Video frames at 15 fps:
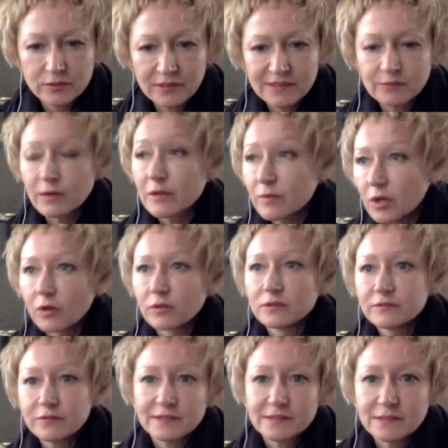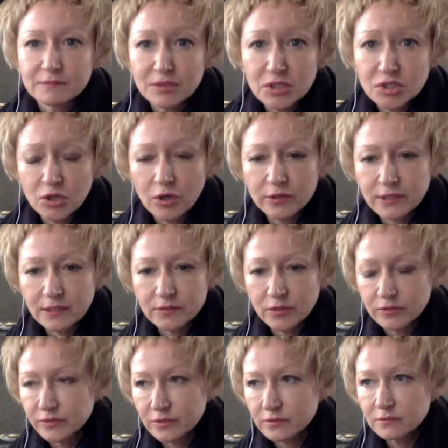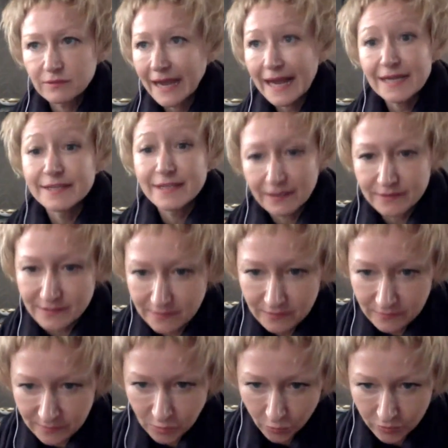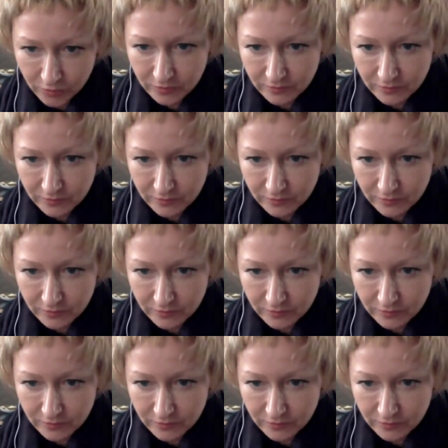That's why we all invest in Bitcoin and not in Allianz stock,